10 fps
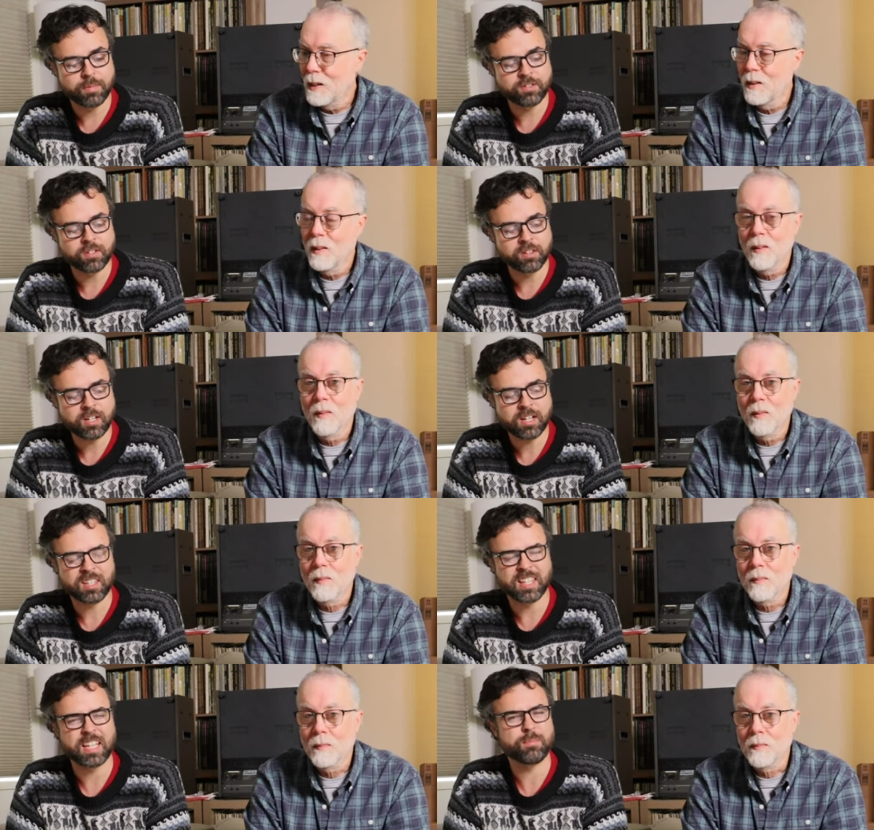Speaker 1: but there's a
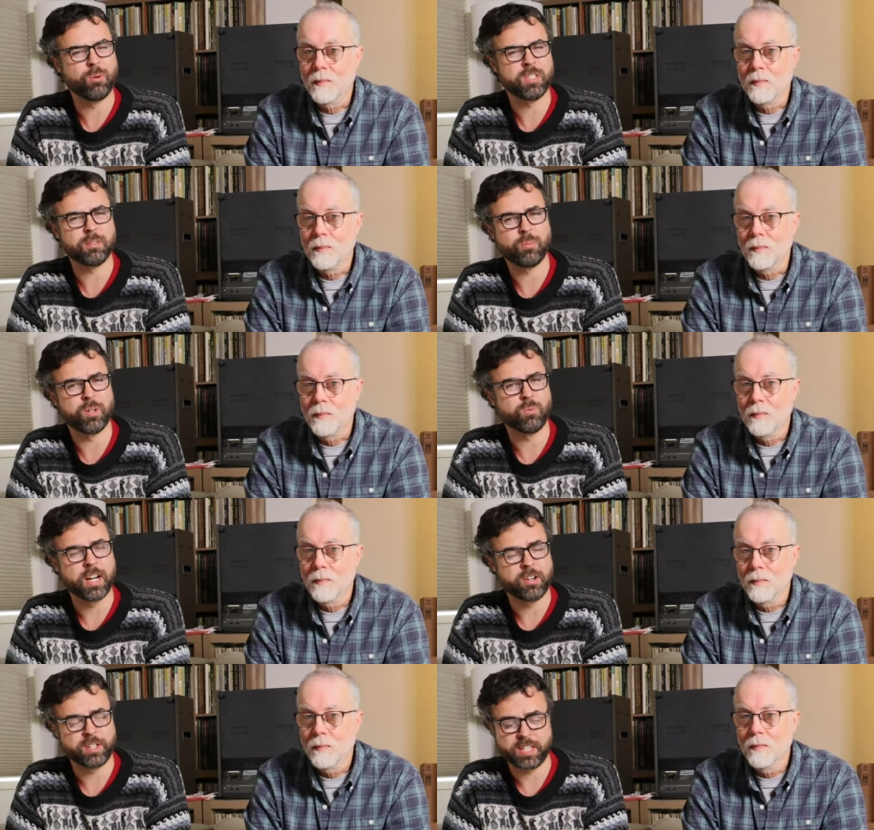lot less point to point
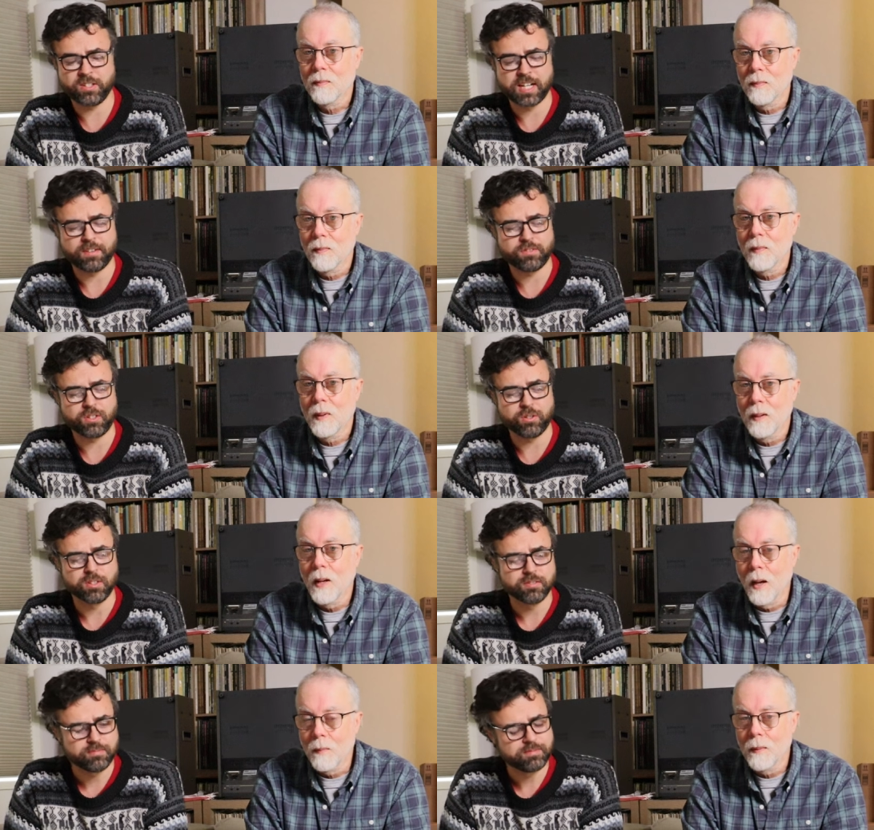wiring that you'll have to do.
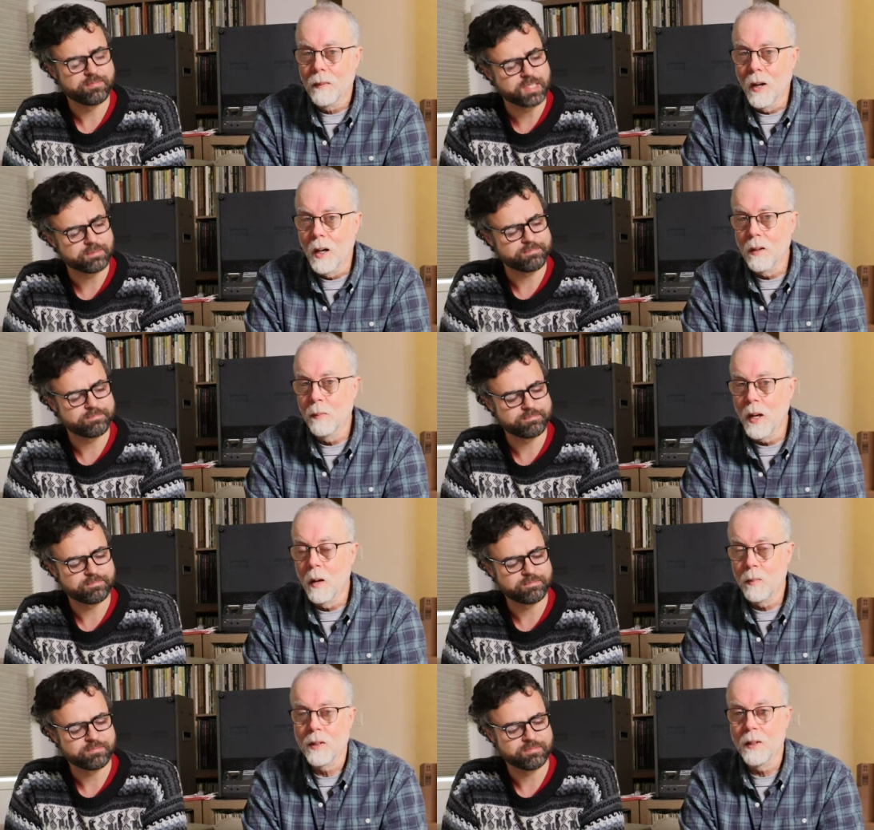Yeah.
Speaker 2: Well, there'll be
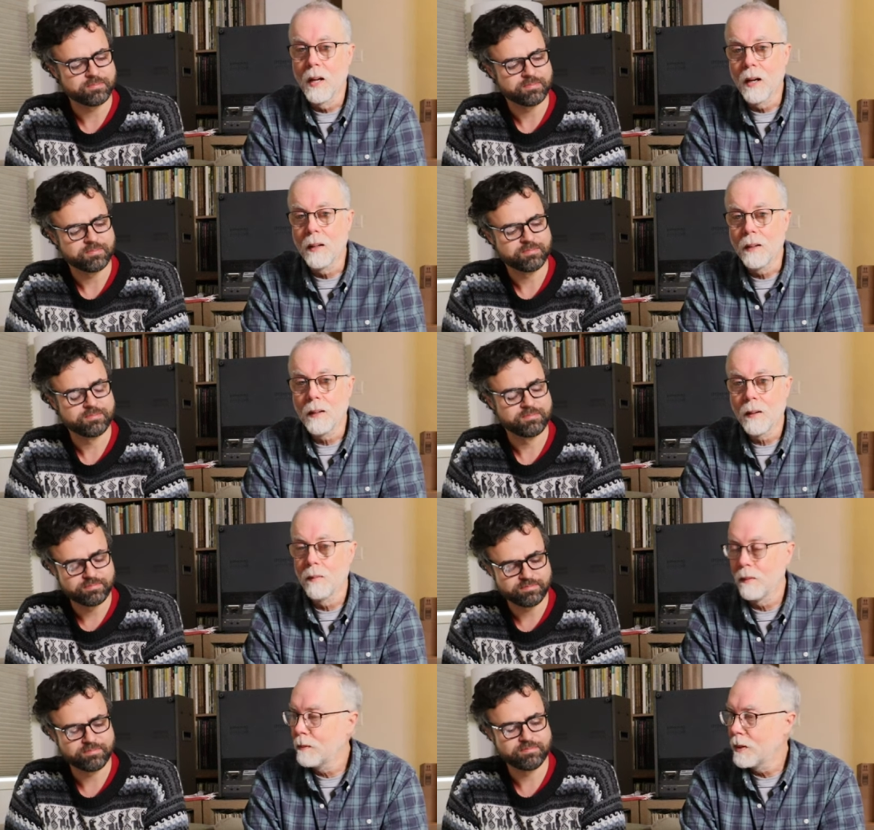almost none,
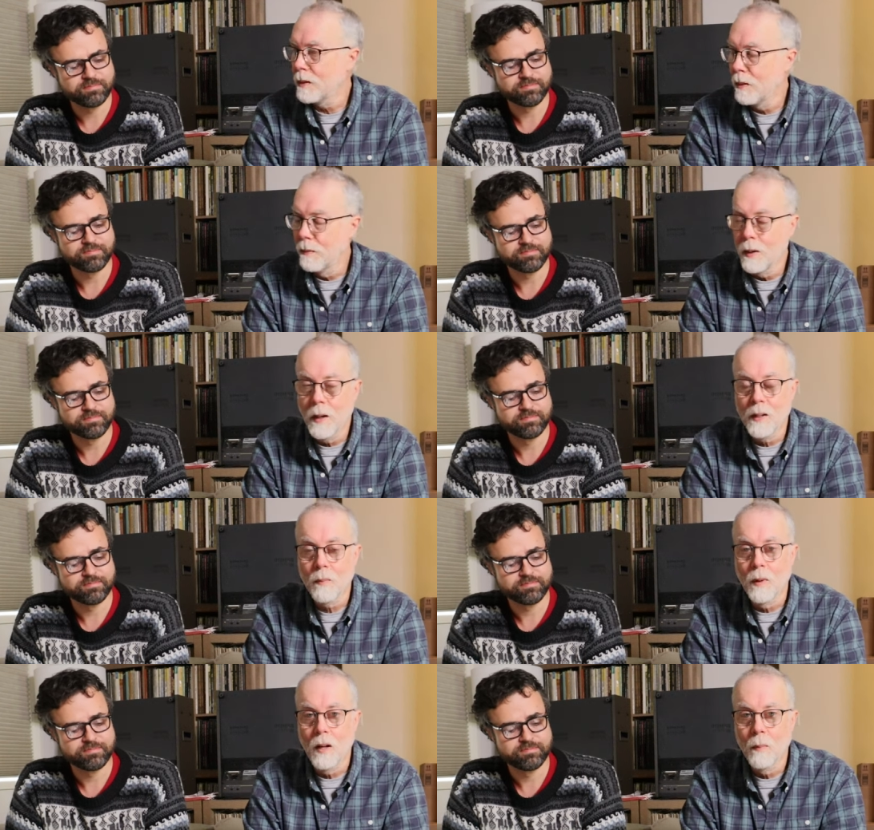just a very
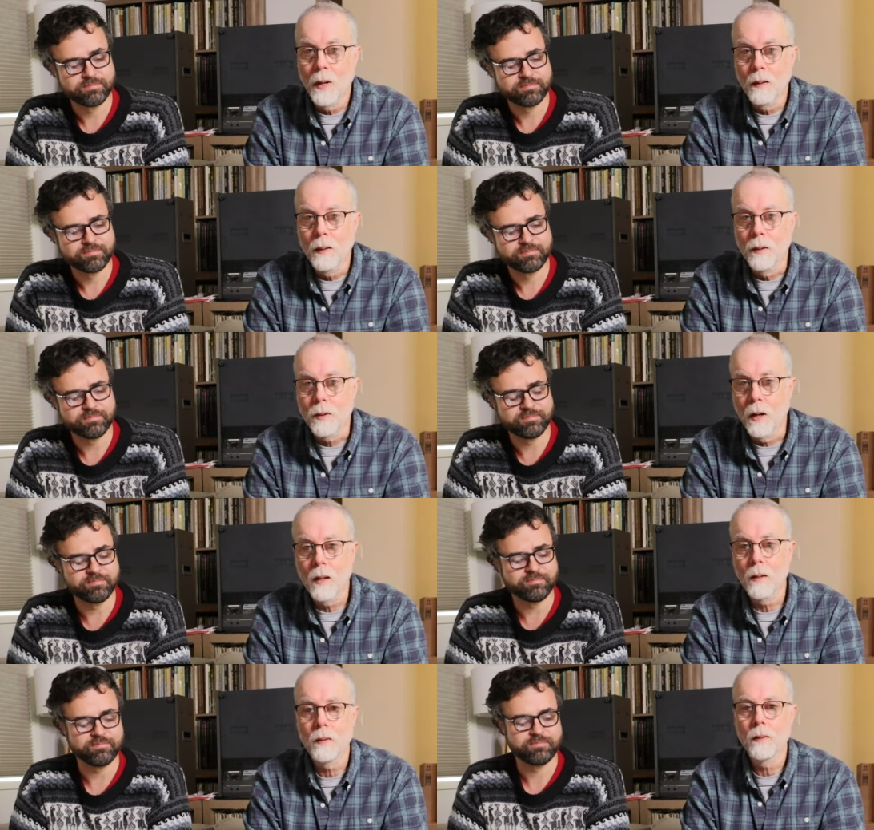small amount. And
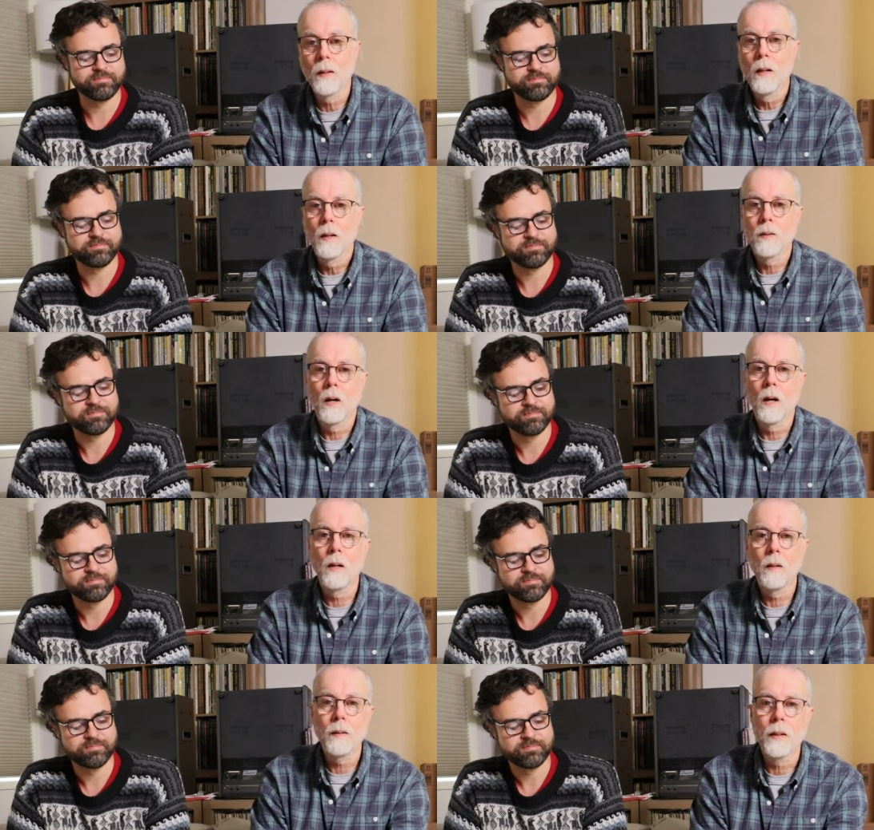Charles
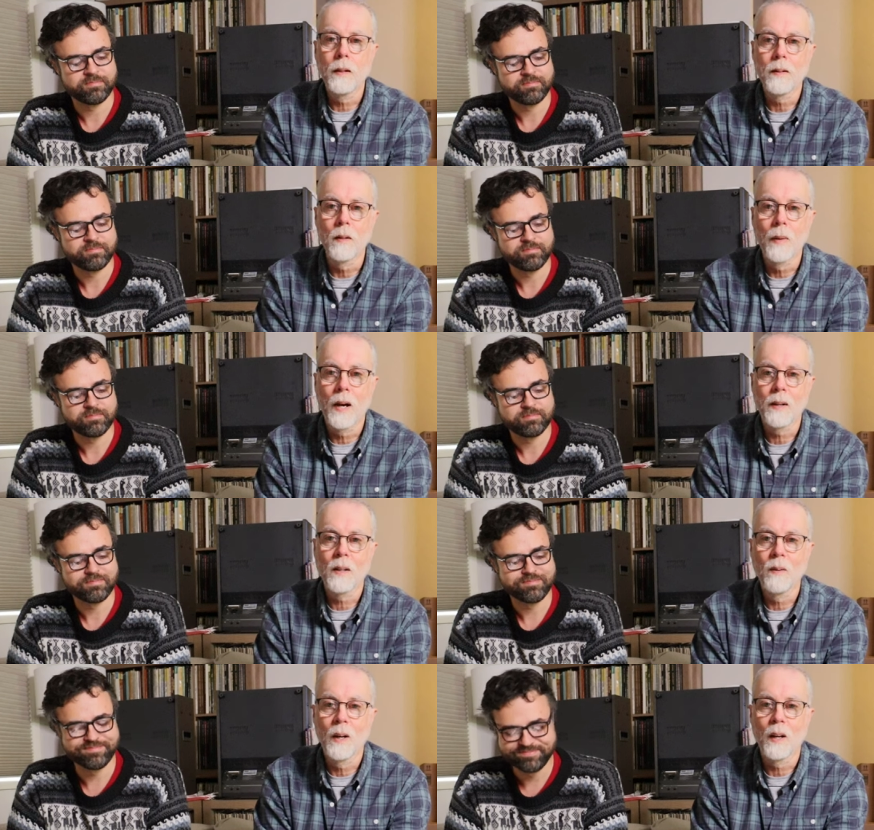Charles is the
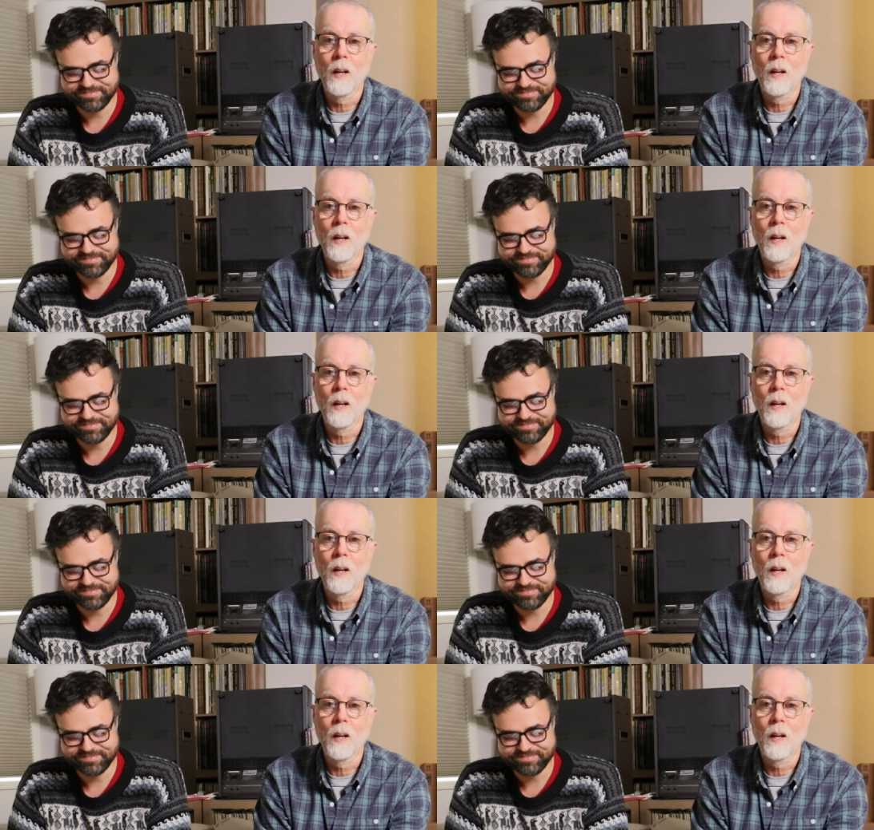master when it